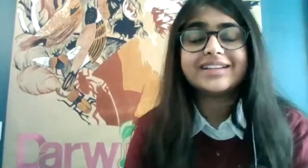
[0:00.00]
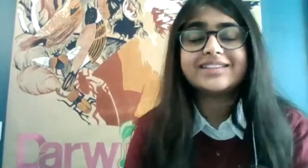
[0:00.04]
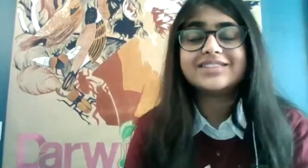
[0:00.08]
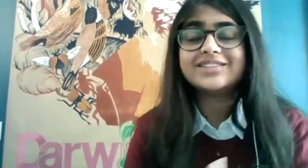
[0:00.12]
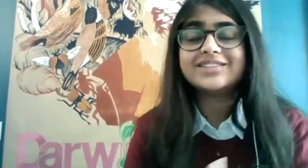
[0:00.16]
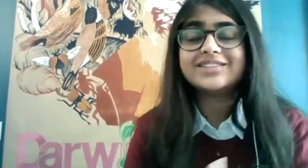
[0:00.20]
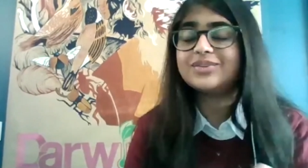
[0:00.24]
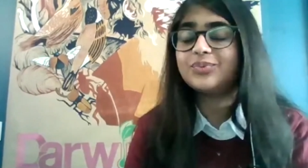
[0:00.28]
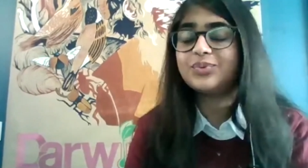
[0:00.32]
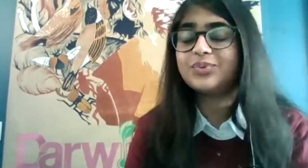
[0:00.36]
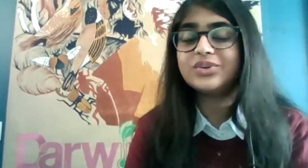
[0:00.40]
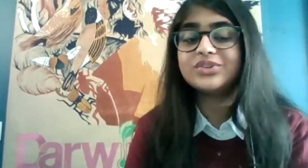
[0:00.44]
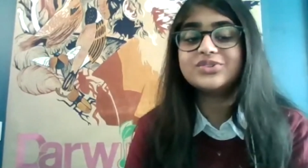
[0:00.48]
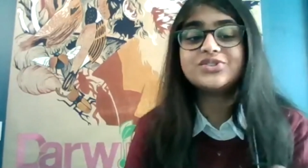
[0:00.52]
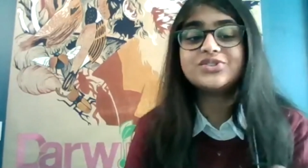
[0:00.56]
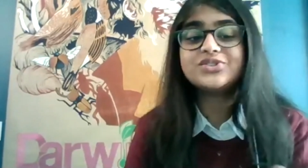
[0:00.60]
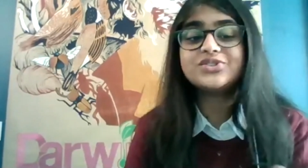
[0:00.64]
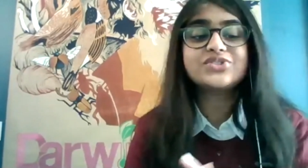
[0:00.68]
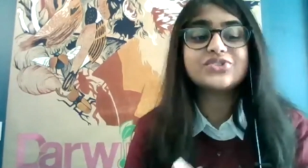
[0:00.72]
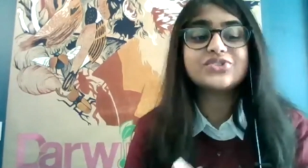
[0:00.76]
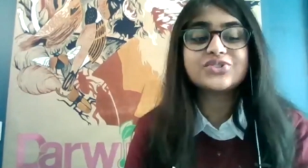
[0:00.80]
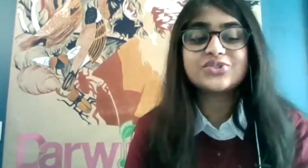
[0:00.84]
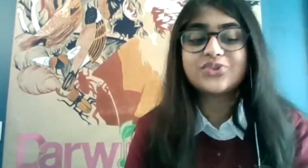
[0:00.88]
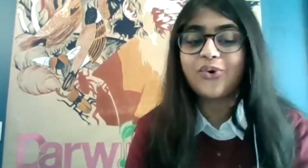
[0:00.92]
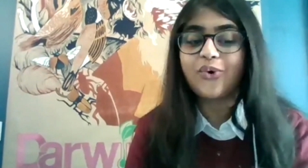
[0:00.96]
we're
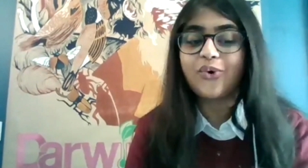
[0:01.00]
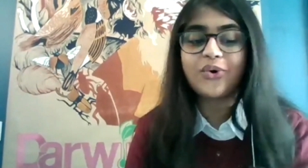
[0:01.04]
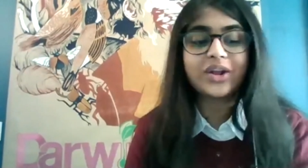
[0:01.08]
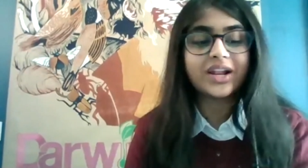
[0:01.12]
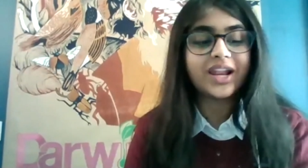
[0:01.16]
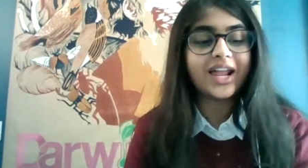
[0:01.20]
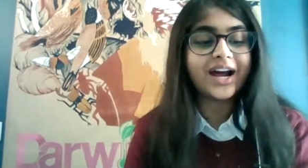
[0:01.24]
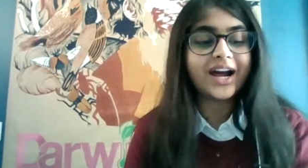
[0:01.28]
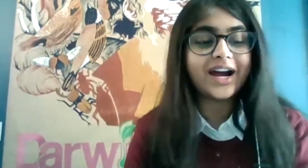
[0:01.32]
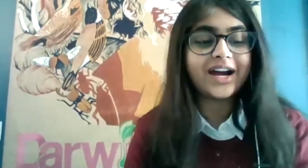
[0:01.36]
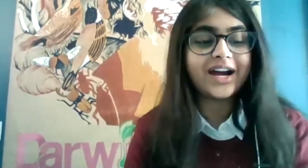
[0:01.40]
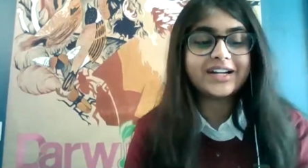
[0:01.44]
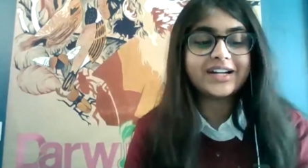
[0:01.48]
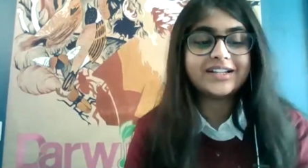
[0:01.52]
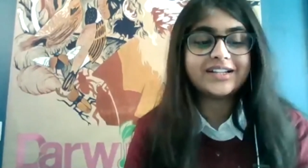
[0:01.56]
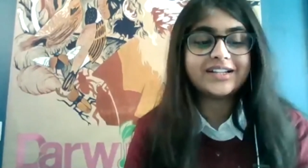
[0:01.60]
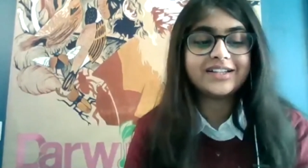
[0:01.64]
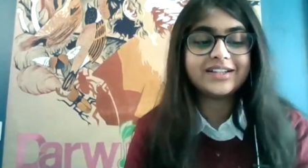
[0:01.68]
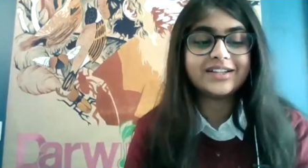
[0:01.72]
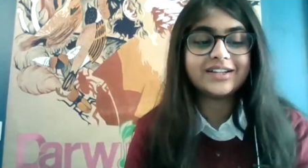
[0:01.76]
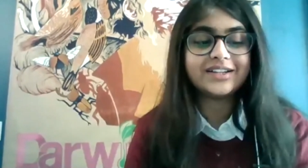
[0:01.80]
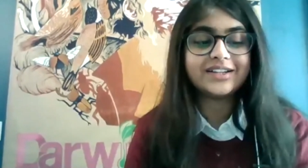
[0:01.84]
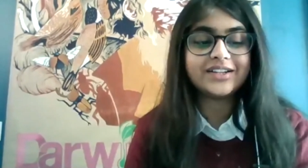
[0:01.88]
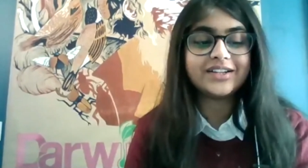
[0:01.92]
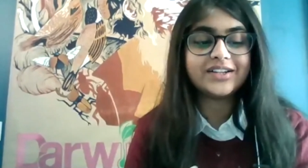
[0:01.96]
just so glad
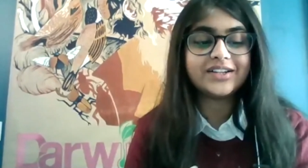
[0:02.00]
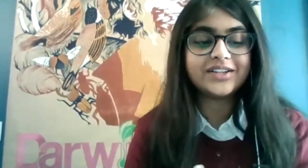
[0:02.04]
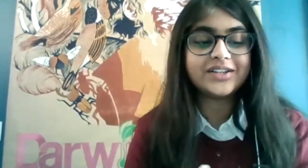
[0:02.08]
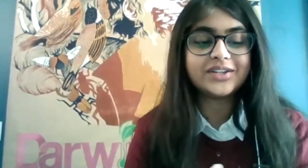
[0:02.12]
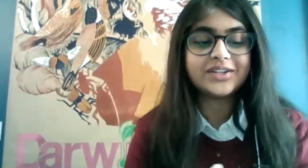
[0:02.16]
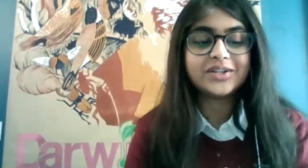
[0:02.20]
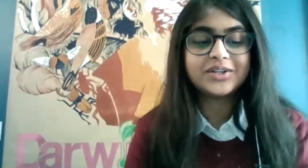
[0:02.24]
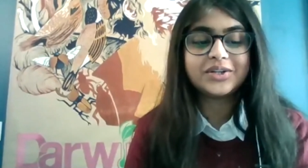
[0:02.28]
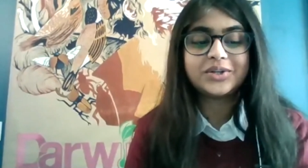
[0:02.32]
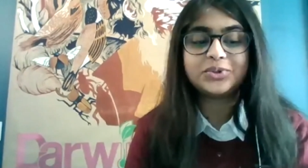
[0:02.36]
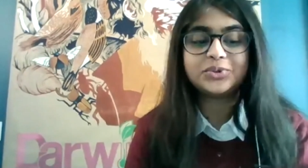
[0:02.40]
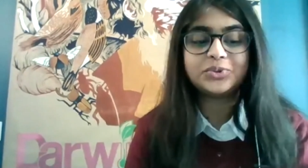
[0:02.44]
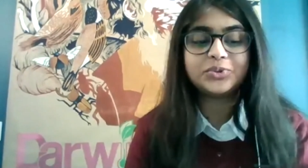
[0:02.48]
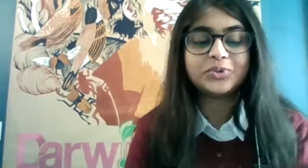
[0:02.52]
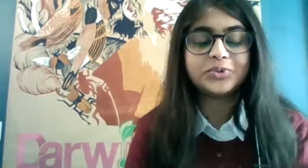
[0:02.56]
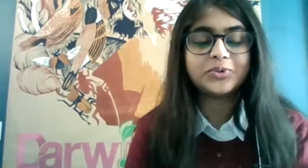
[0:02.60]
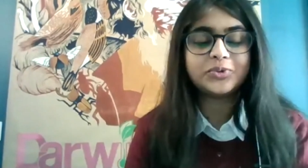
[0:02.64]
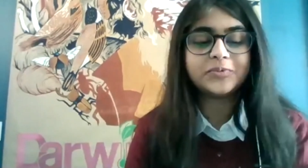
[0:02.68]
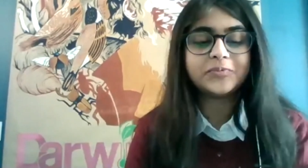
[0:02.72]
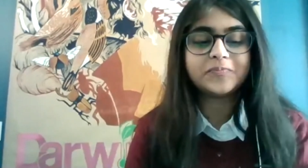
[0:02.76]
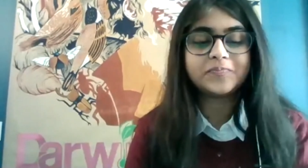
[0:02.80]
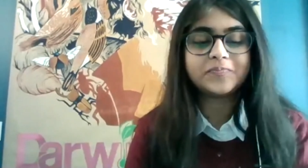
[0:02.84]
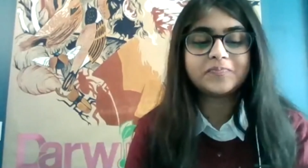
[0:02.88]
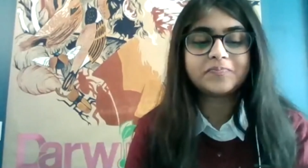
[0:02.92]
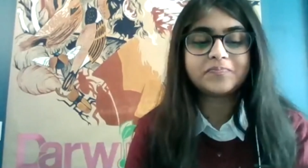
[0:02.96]

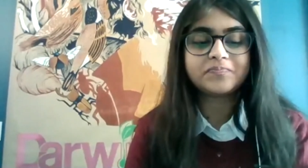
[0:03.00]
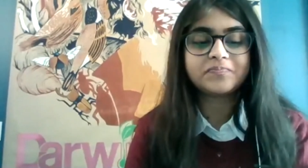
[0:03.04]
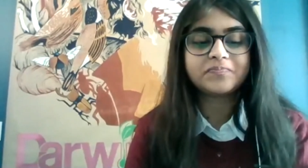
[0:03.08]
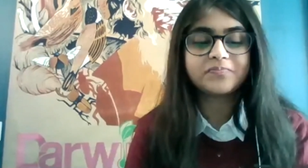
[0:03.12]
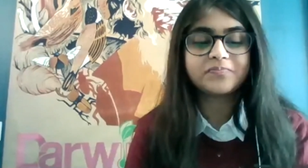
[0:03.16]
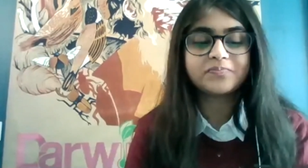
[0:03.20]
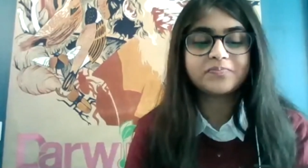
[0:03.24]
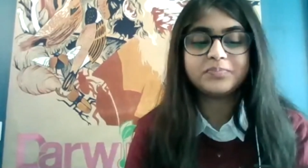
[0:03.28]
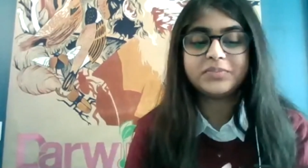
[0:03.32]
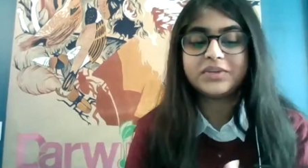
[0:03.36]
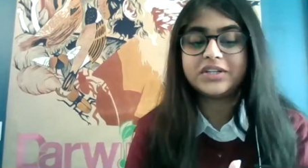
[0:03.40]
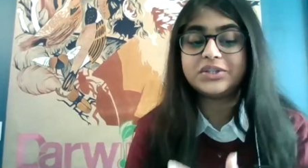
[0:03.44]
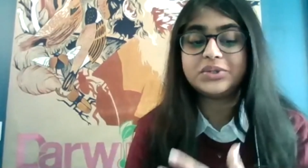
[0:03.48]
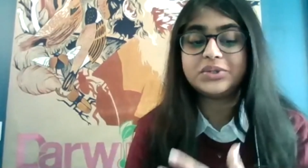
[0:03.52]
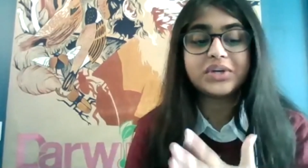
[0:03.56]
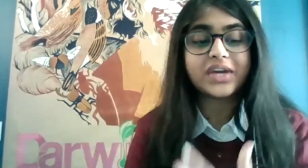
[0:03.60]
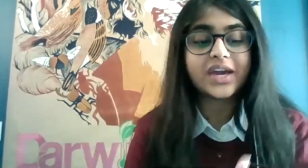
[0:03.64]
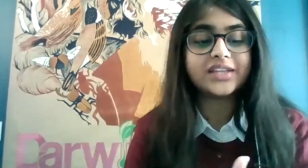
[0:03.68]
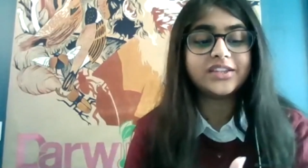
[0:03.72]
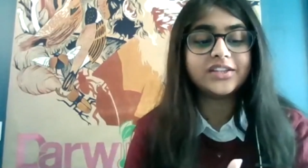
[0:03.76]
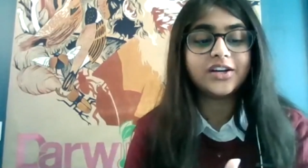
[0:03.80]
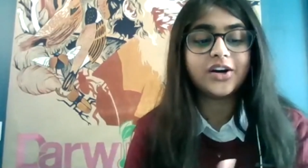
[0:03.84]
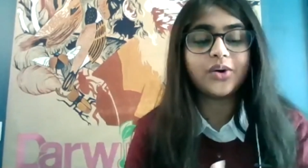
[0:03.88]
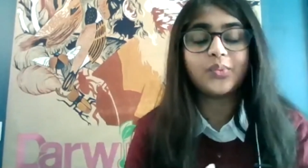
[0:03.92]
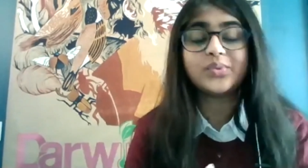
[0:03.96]
to be
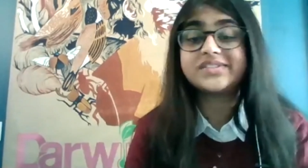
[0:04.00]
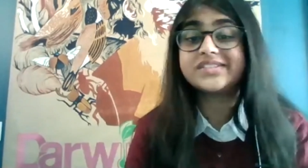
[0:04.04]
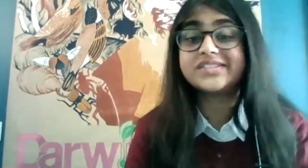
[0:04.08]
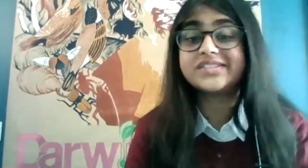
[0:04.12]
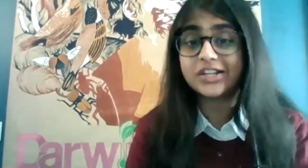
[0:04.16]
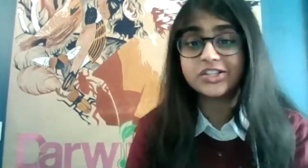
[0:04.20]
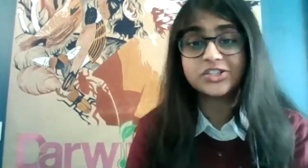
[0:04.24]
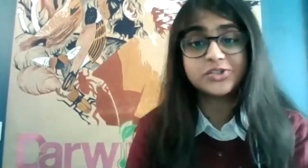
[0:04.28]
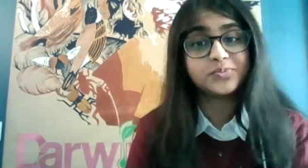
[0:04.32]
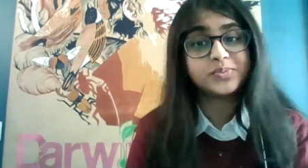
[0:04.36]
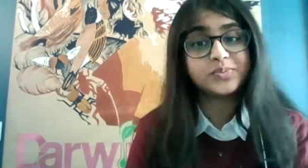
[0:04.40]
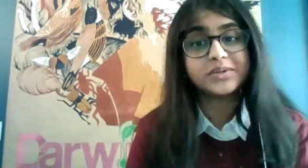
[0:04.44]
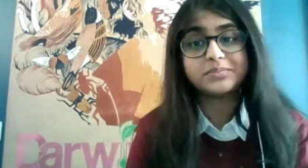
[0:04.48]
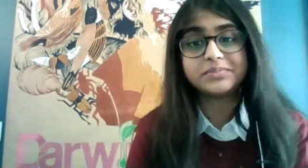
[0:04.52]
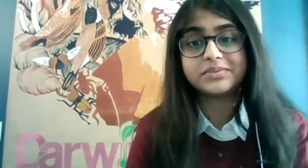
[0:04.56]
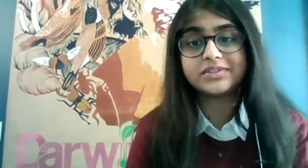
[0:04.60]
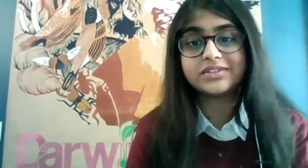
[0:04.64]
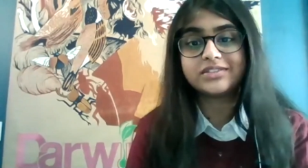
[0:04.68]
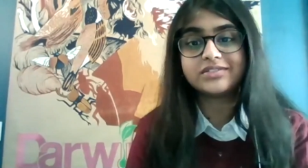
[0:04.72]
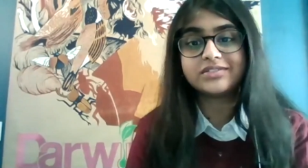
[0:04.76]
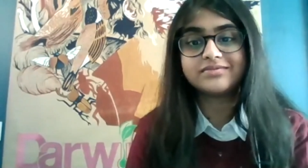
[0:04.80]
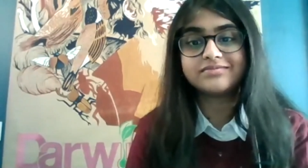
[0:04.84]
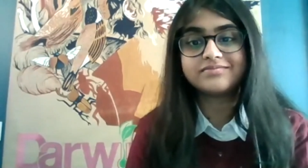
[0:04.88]
together with such people.